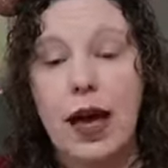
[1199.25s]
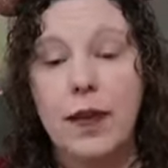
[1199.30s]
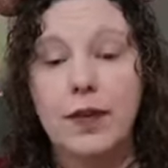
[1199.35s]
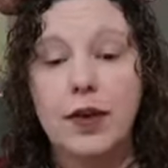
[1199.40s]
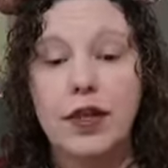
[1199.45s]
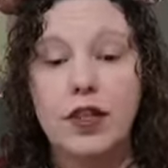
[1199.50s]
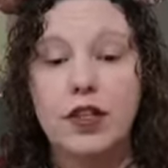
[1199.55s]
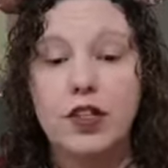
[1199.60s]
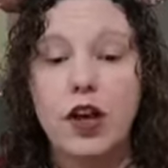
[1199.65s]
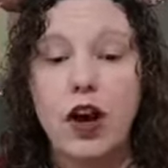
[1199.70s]
I'm
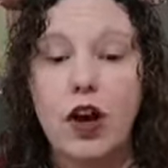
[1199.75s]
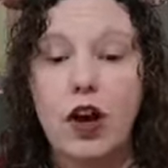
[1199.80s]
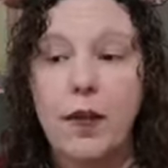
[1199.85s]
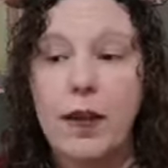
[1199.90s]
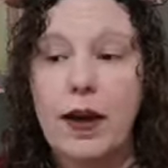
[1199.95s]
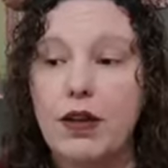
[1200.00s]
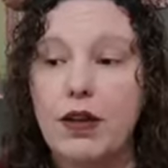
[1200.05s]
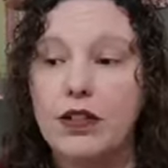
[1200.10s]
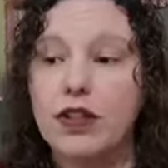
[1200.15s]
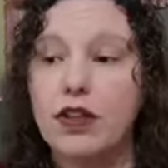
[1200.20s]
going to talk
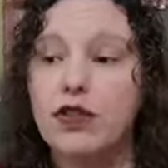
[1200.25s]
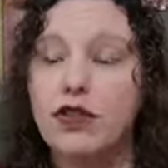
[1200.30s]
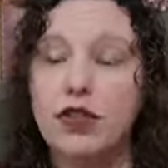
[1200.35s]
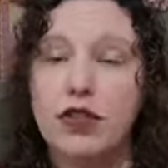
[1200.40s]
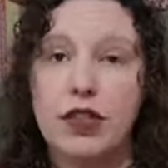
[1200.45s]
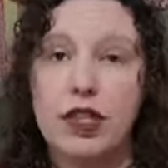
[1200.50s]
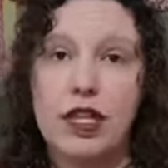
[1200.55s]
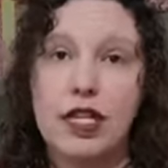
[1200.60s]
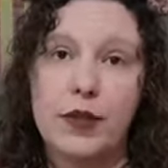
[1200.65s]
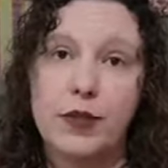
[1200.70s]
our social
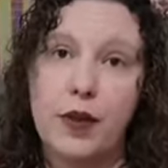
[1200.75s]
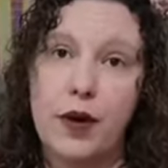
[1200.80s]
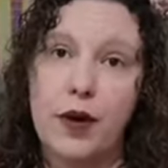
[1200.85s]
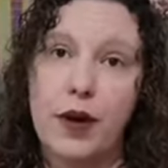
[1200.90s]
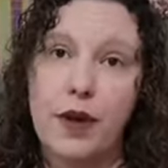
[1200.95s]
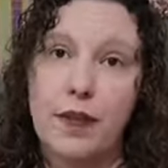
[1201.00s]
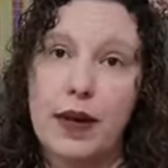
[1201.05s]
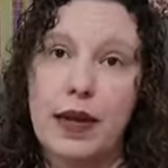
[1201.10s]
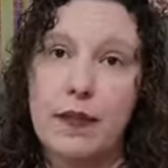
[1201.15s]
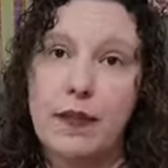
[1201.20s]
studies
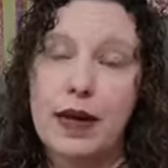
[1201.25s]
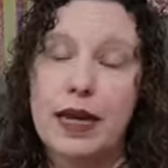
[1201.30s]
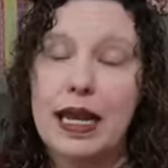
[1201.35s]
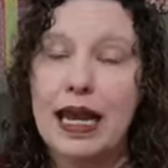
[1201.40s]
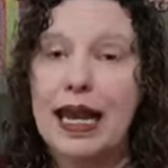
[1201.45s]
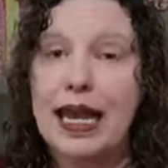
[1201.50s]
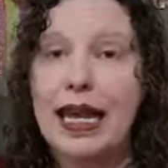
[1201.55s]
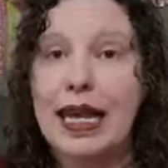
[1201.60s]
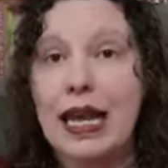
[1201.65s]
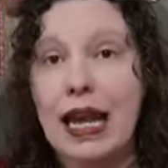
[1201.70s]
program in a
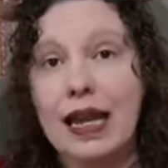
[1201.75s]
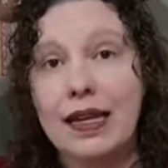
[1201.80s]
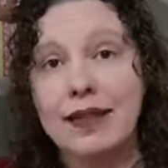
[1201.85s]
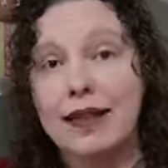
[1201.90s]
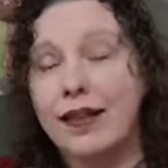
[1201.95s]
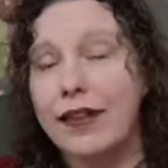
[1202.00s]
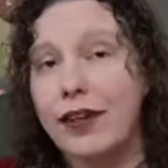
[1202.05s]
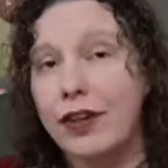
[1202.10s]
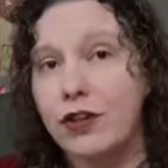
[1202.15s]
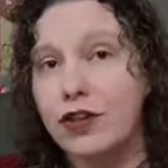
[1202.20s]
minute and it has
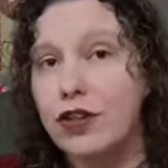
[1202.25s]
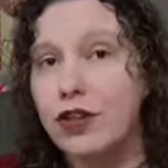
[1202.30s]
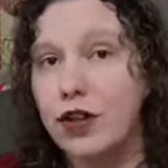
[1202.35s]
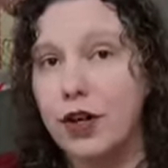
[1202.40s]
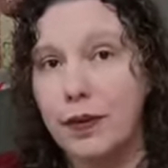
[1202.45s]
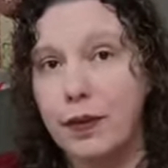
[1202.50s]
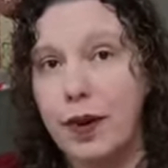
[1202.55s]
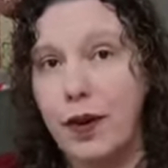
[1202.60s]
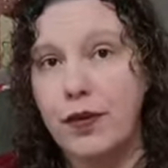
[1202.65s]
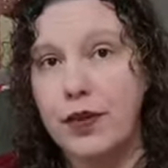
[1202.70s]
a literature
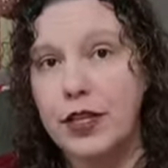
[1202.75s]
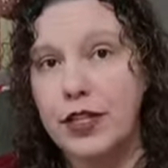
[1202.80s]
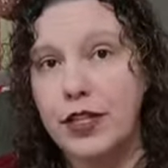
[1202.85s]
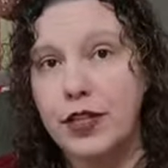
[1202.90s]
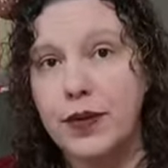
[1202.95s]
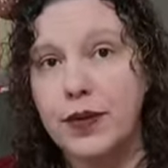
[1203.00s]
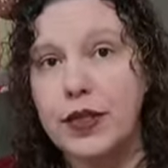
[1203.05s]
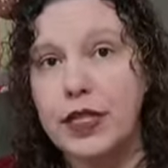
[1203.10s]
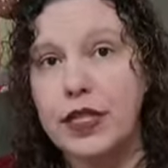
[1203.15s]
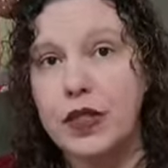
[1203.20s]
component
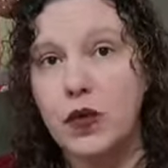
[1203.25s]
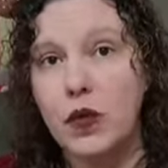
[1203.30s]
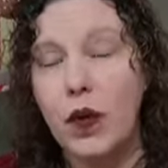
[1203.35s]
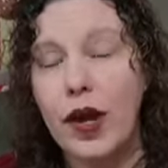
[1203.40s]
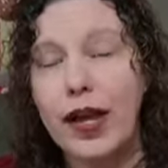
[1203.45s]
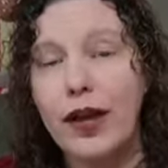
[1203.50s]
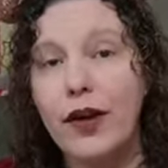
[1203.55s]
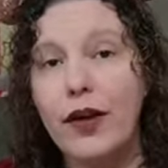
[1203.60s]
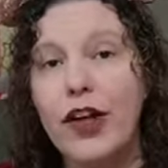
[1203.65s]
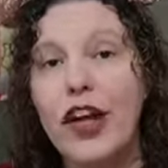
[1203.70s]
to it as
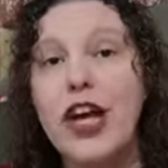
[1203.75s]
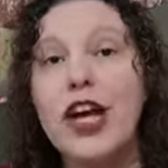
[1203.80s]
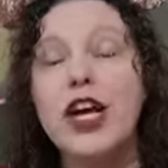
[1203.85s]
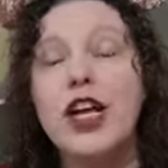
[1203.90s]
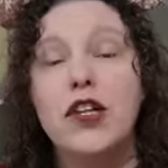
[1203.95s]
well.